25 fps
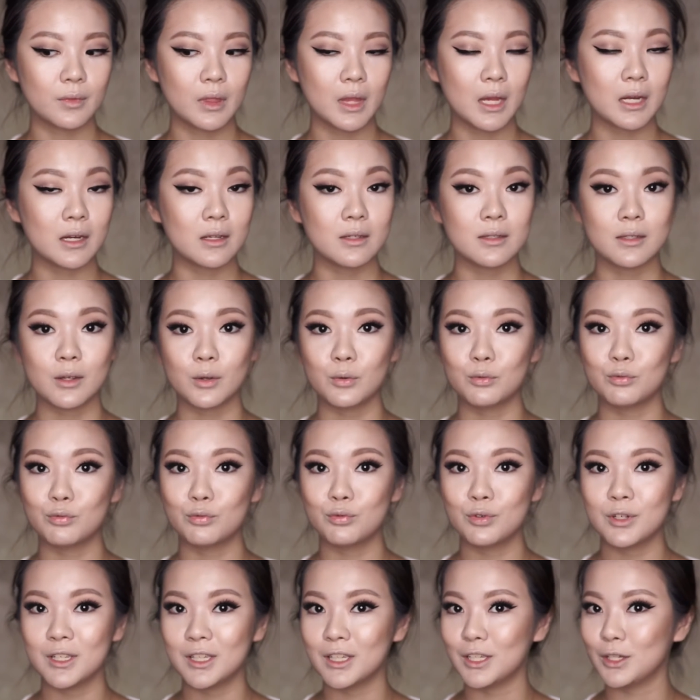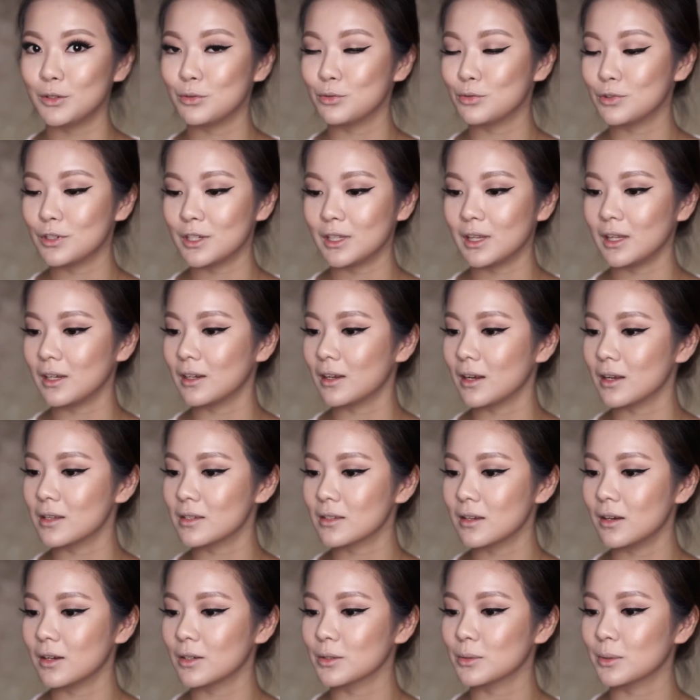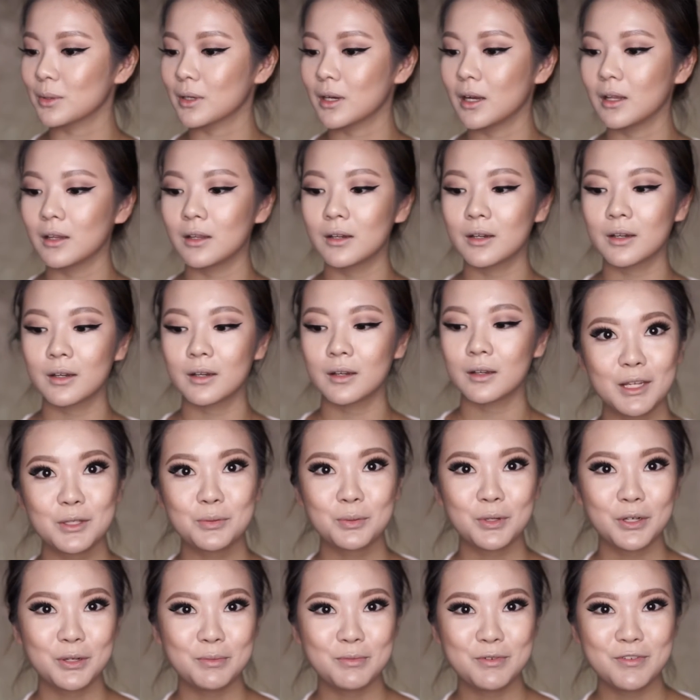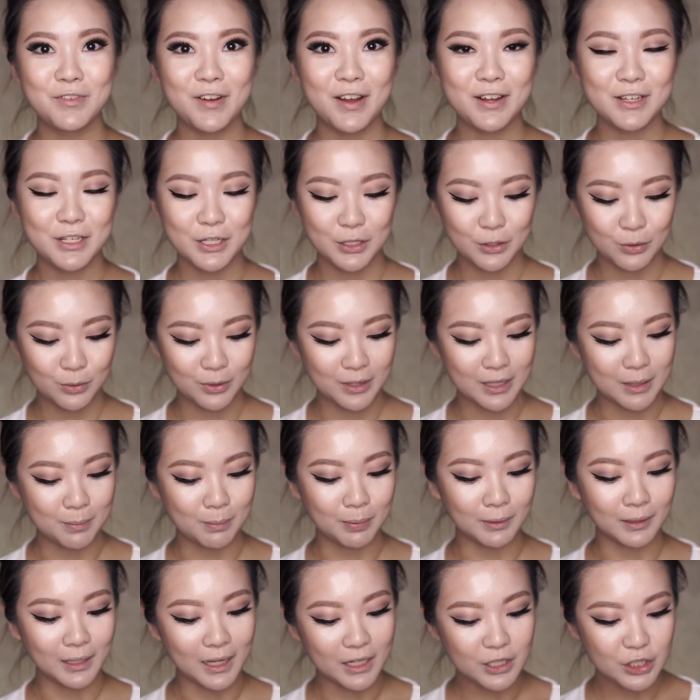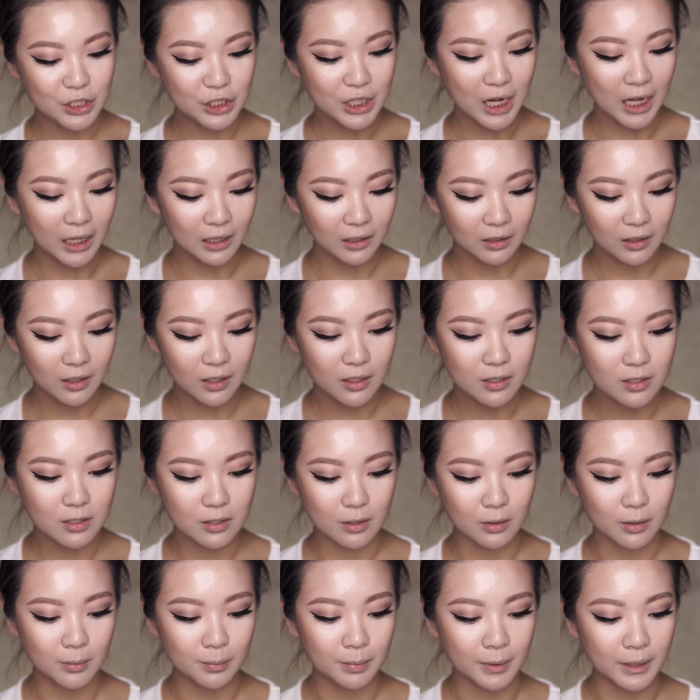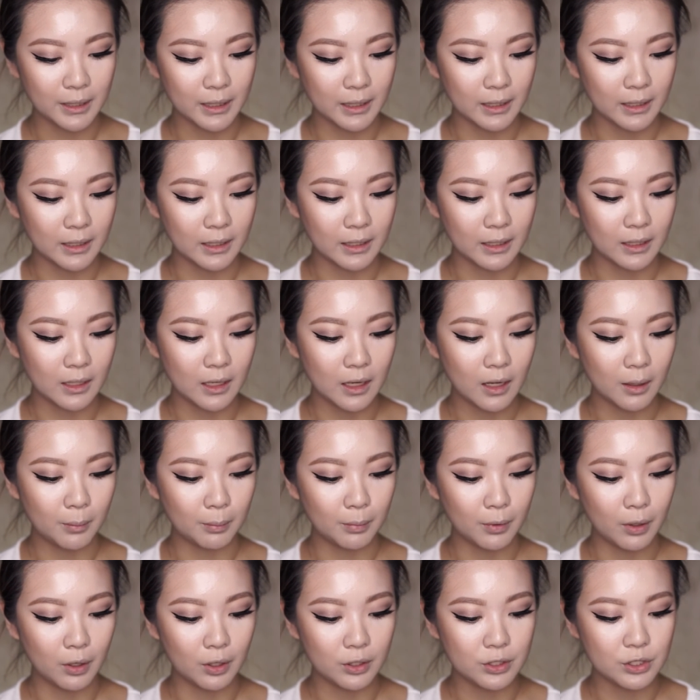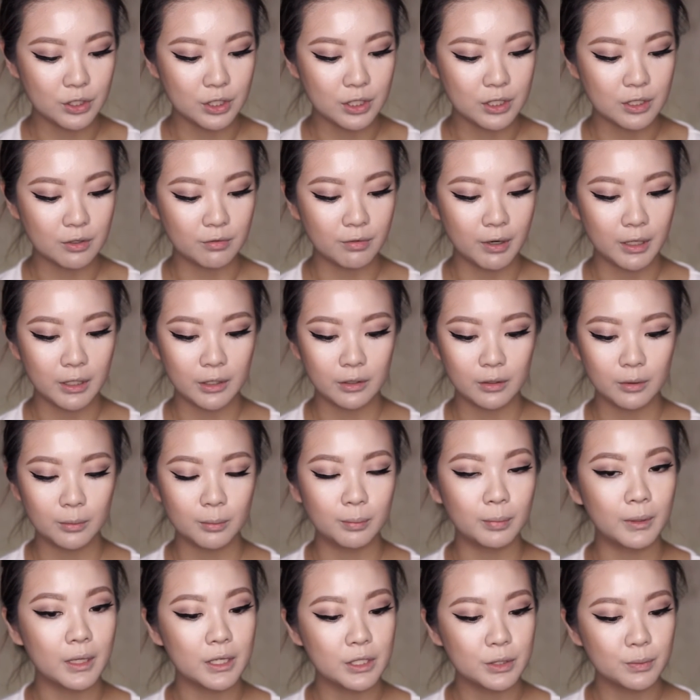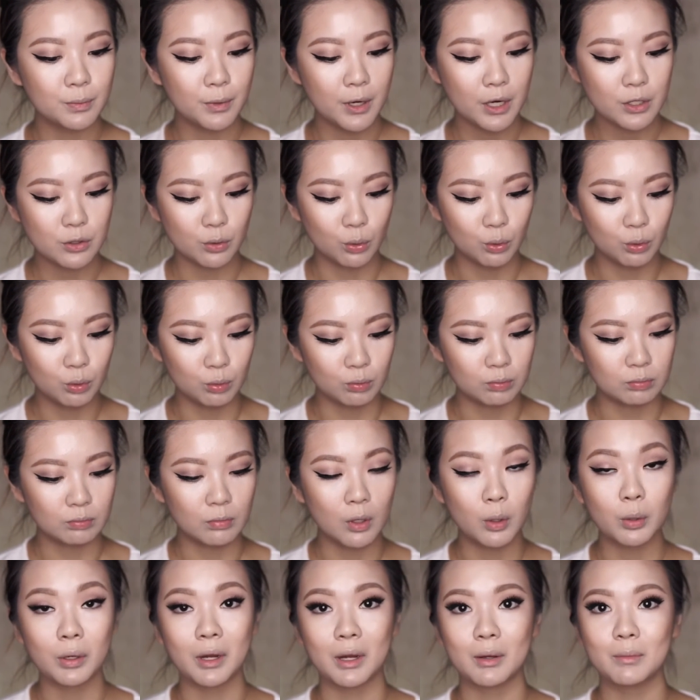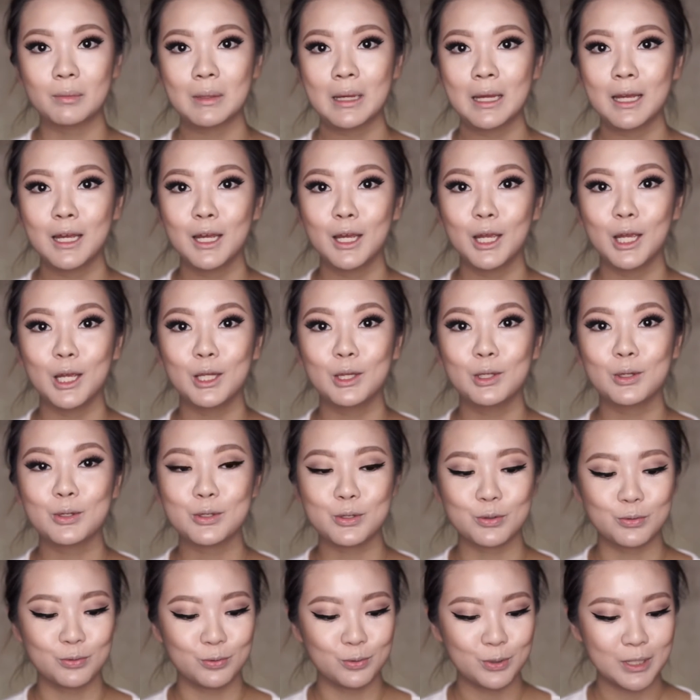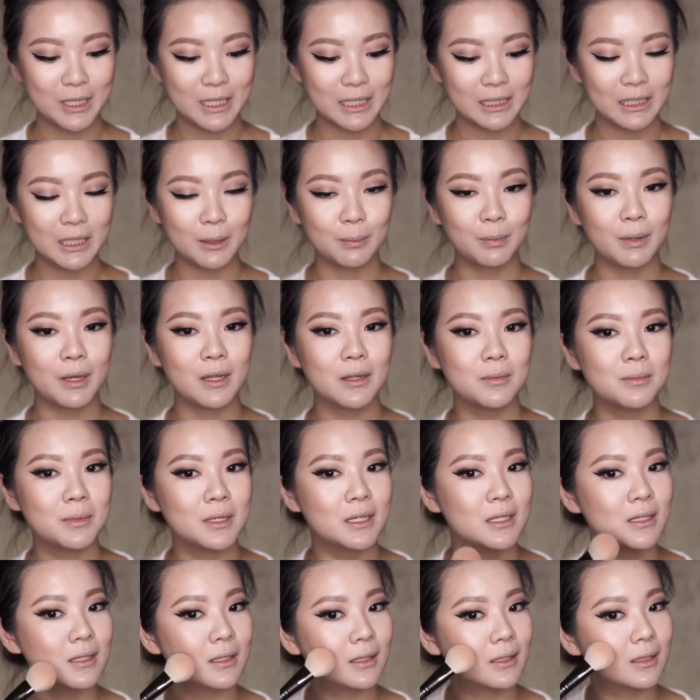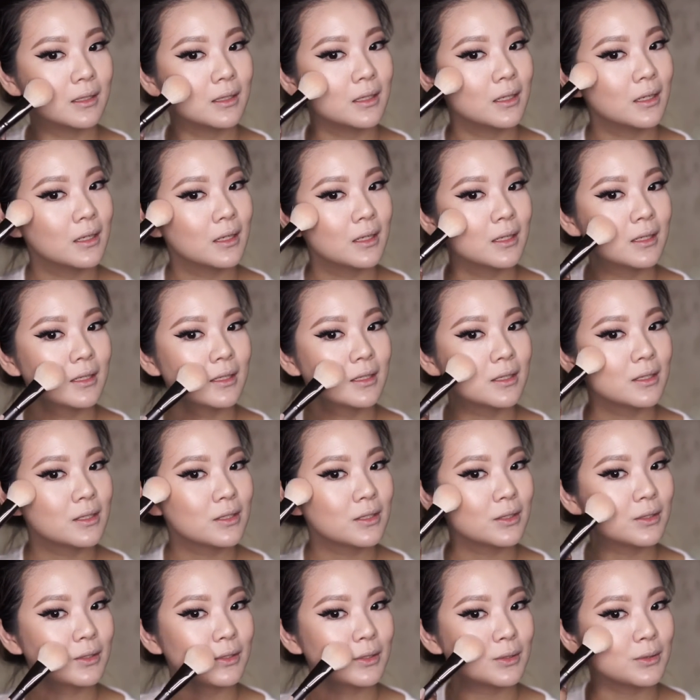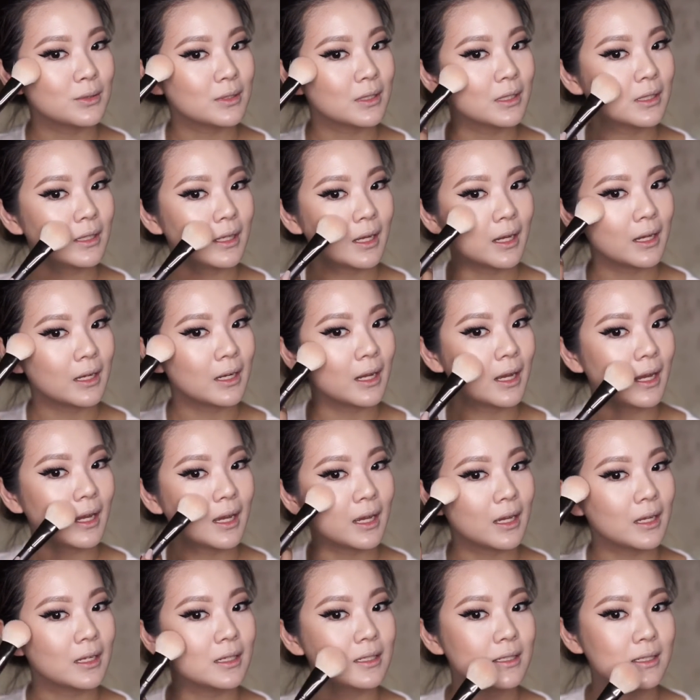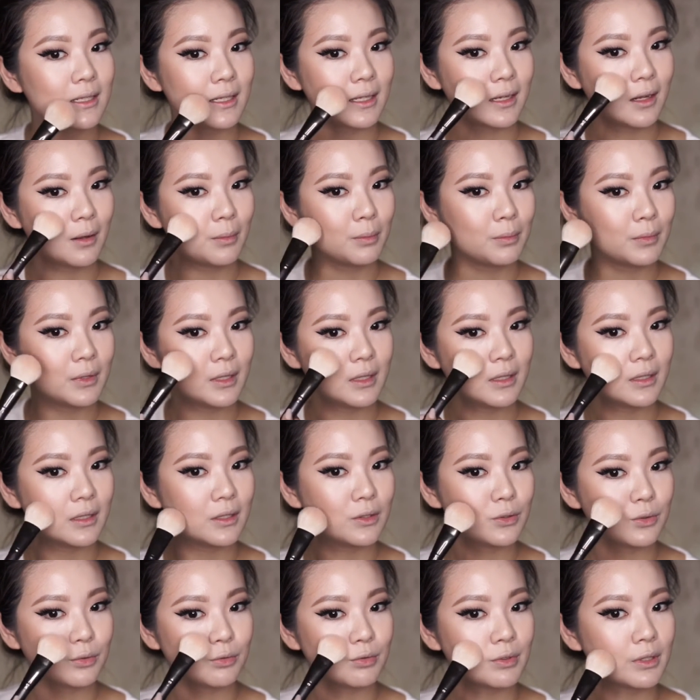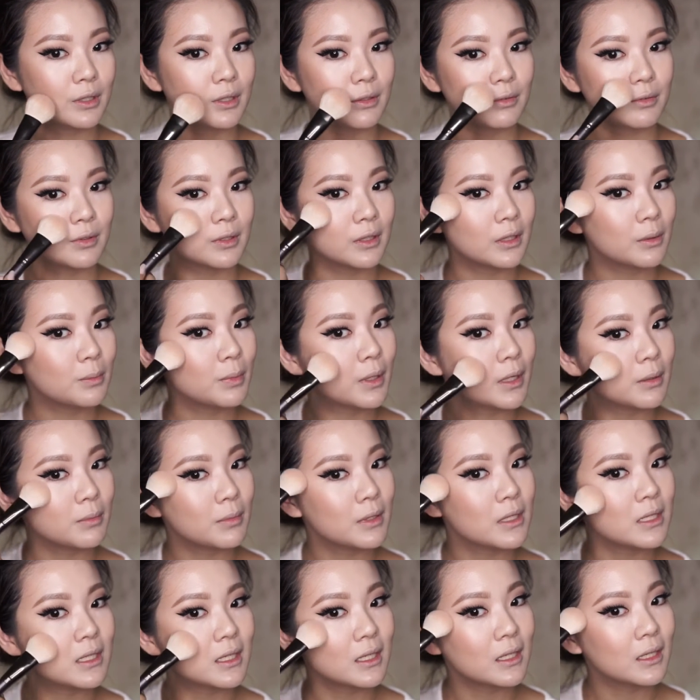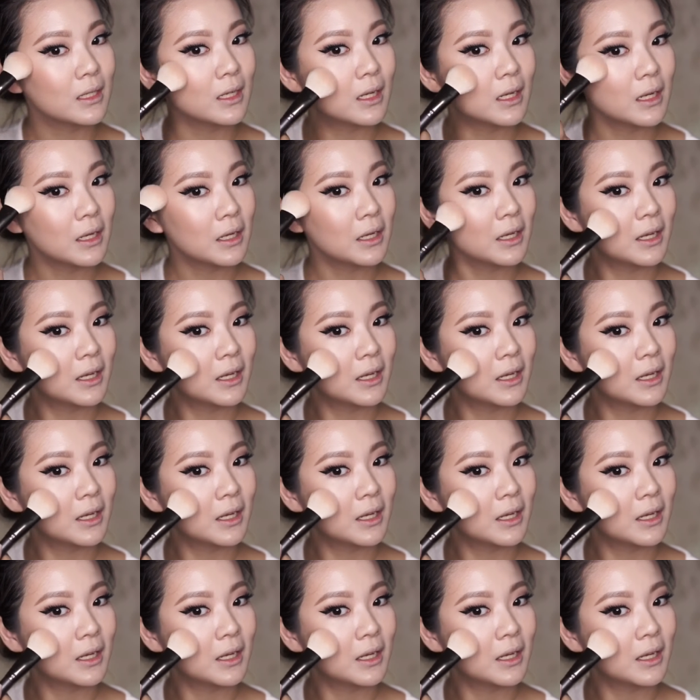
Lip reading: That is a really, really nice contour color. Next we're going to move on to the blush color. So I'm picking it up on just a regular blush brush. Ooh, okay. It looks really pigmented. So use a light hand. Yep, it is really, really pigmented.